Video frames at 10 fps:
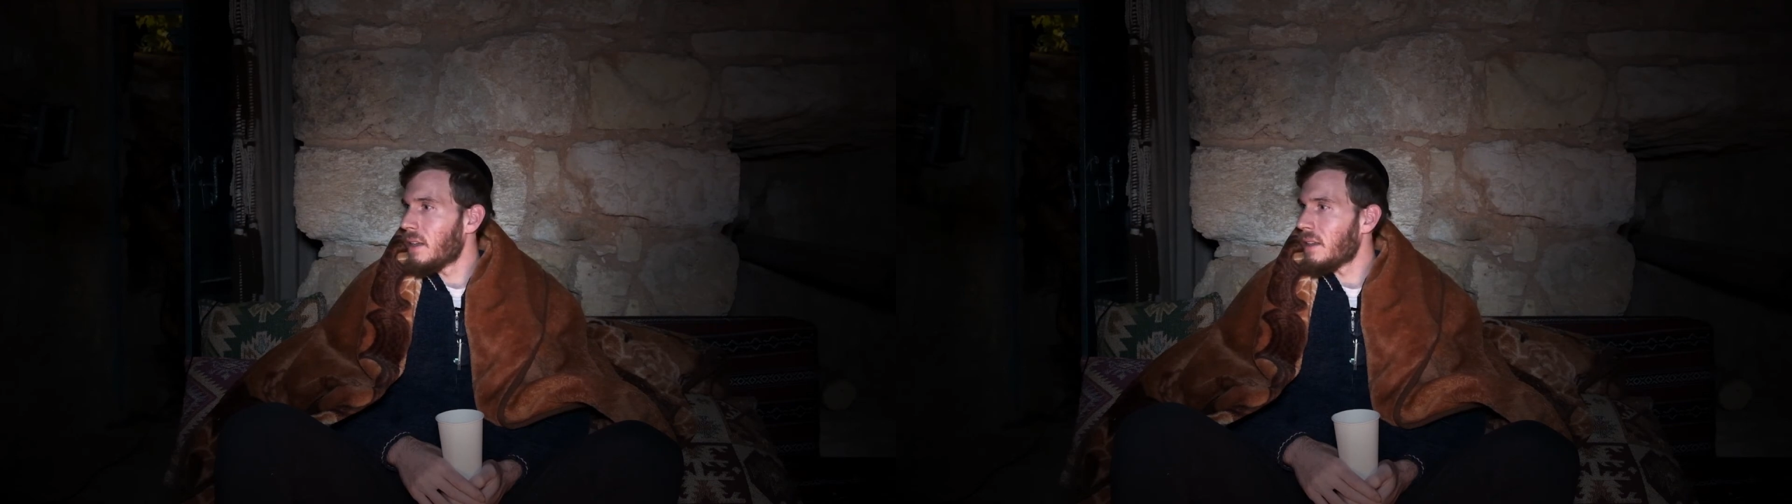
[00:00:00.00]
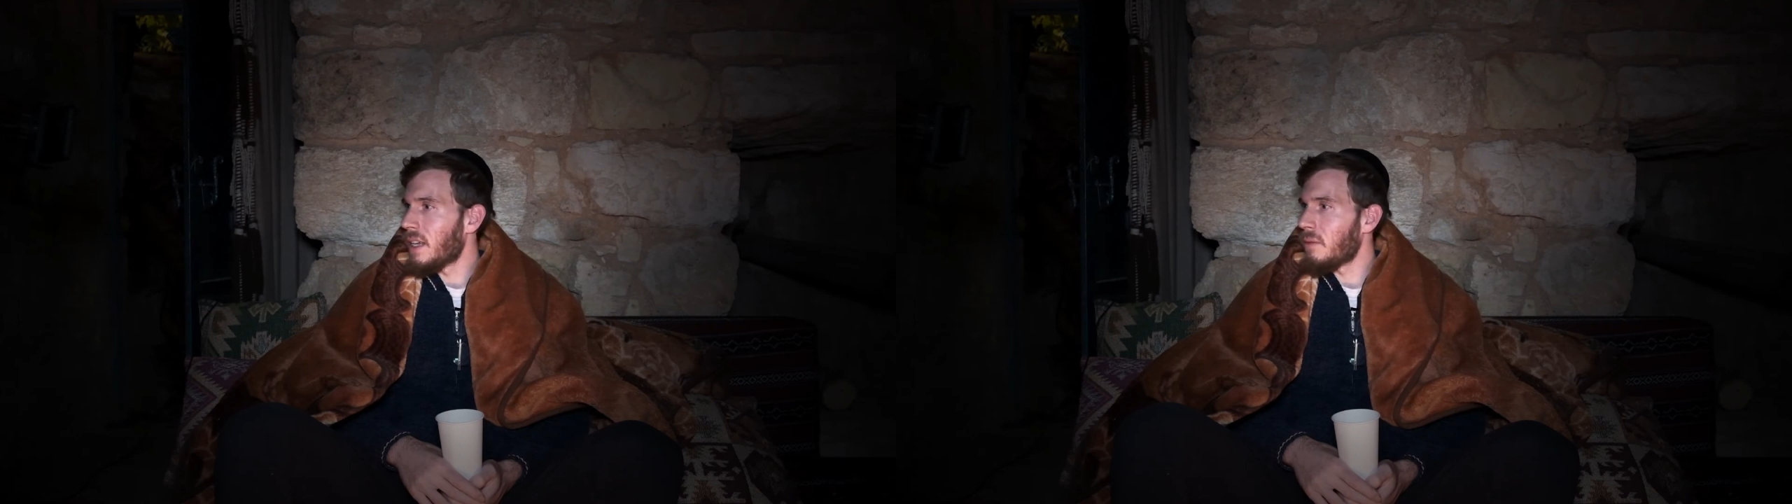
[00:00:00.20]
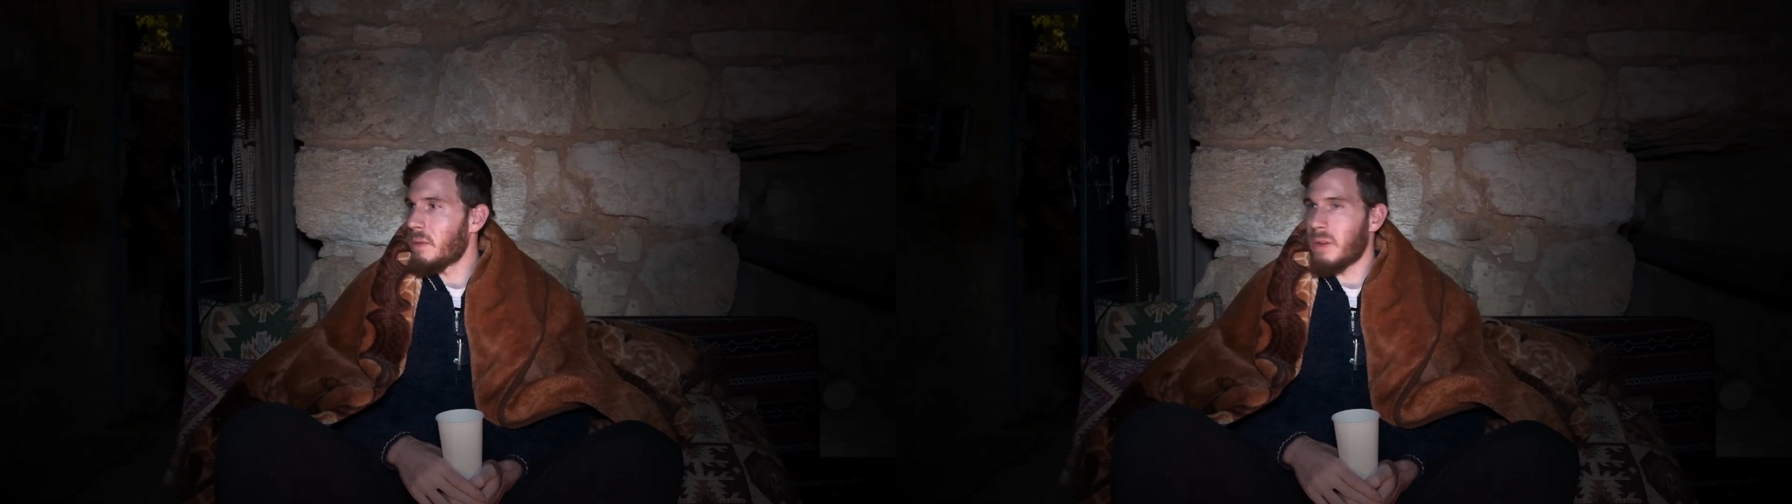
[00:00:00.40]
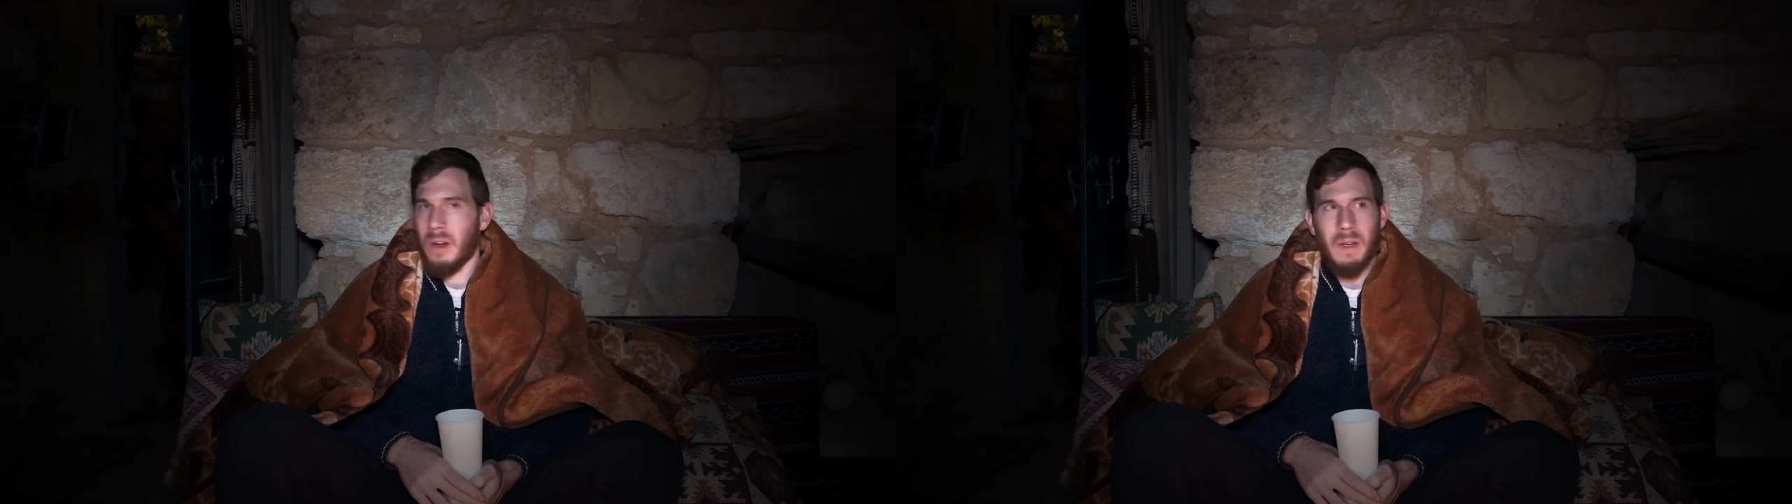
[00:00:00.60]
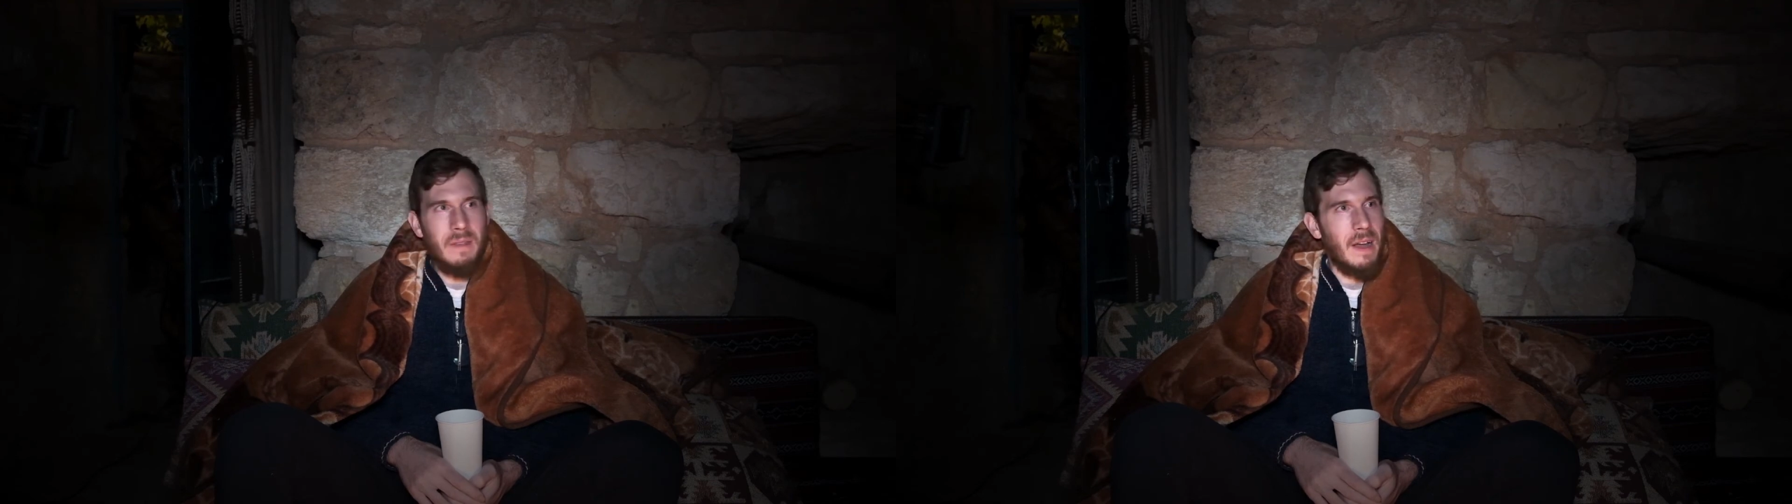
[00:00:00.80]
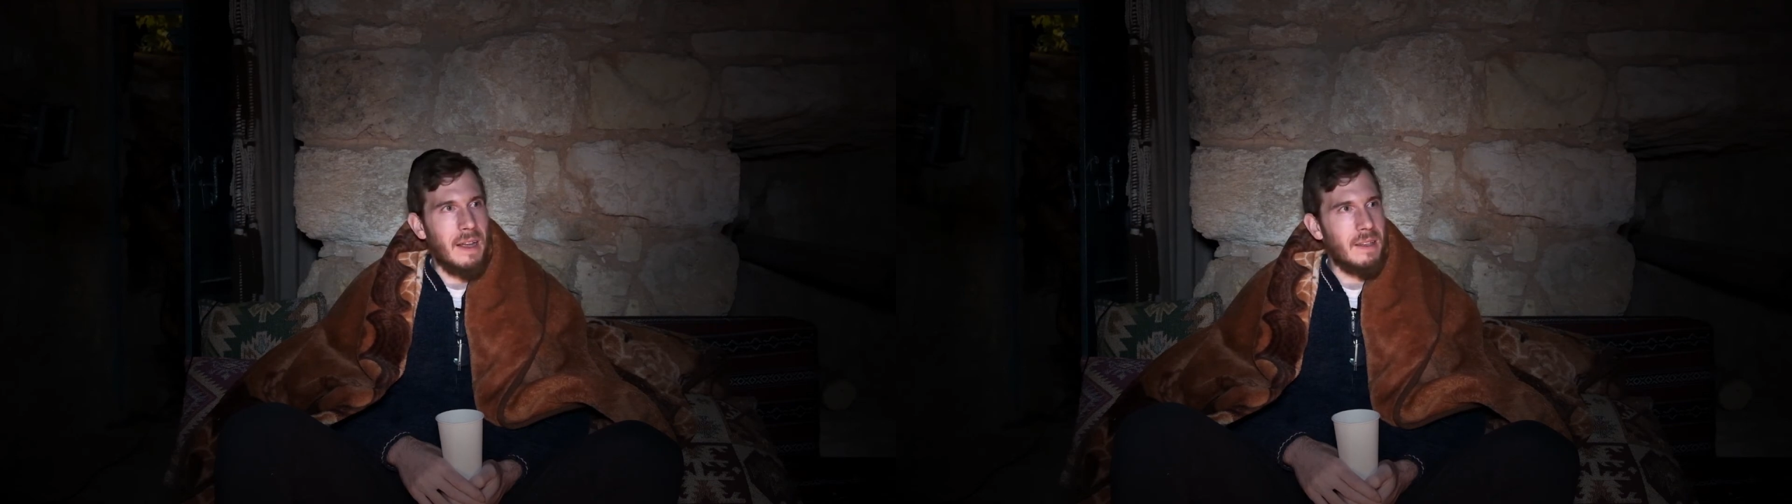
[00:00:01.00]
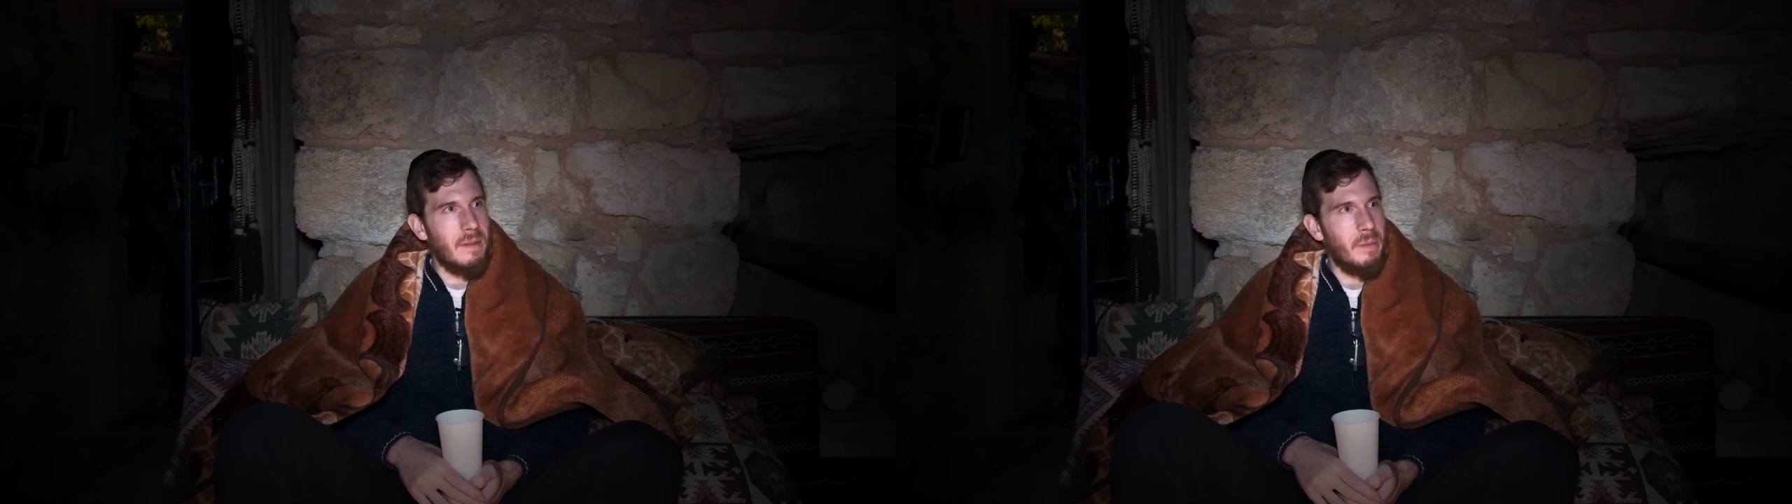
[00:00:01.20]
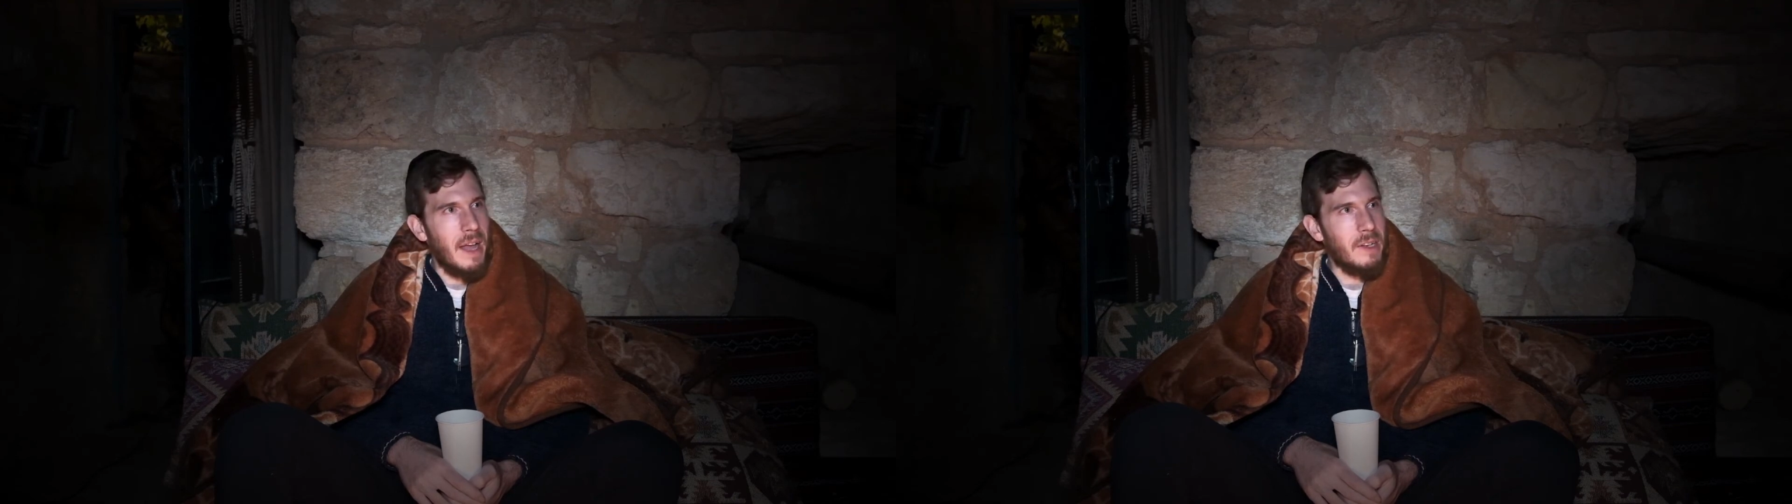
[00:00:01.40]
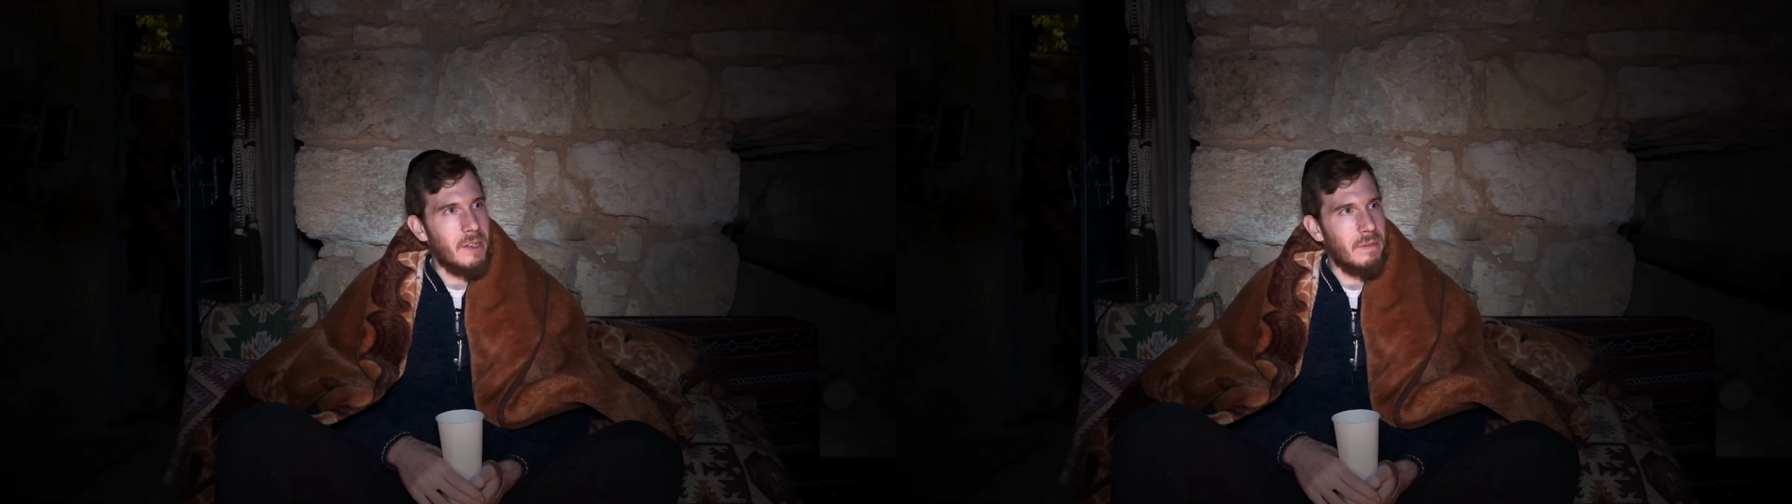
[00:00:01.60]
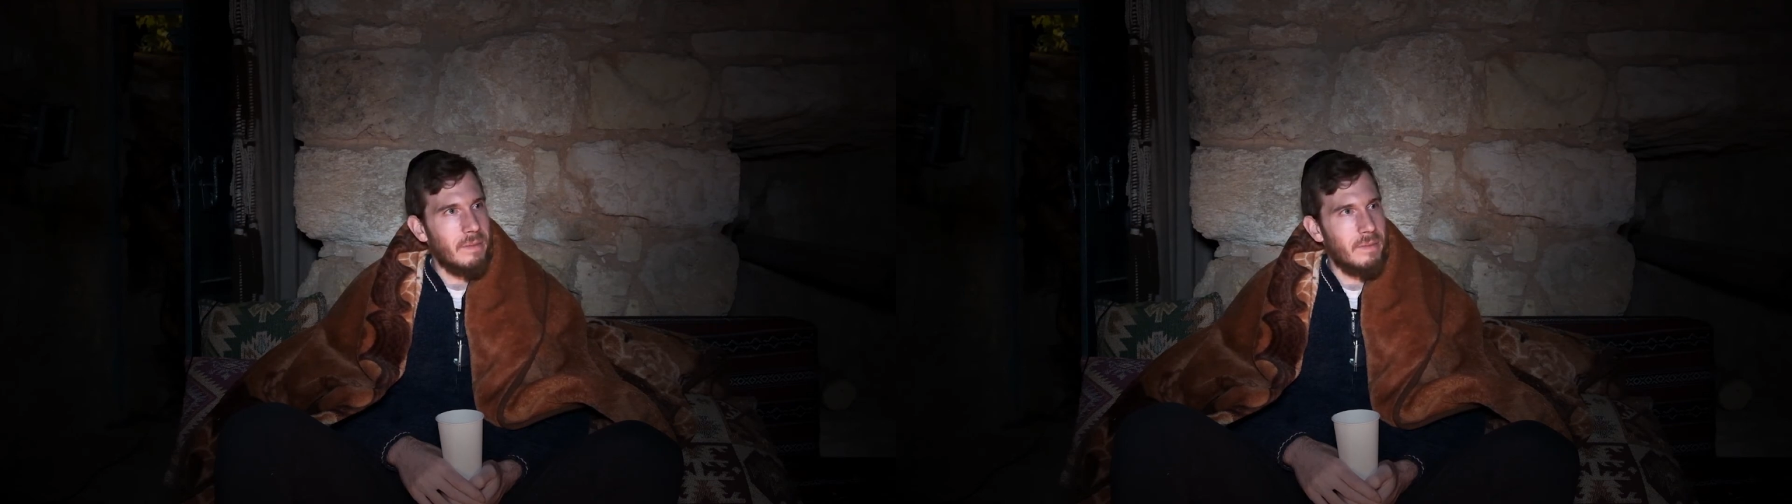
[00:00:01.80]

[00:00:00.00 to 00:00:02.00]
then we would always find compassion.